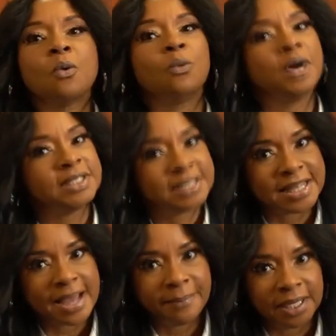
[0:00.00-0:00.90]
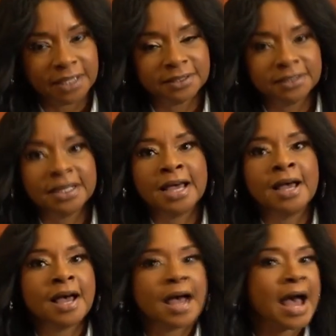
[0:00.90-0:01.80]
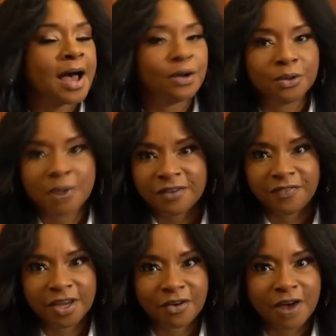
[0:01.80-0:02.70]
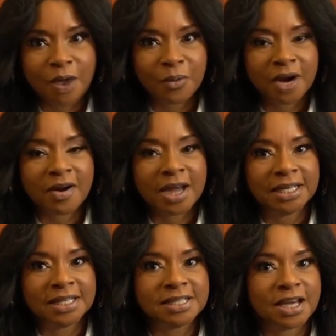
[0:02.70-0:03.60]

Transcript: What does that mean? How do I figure out where I need to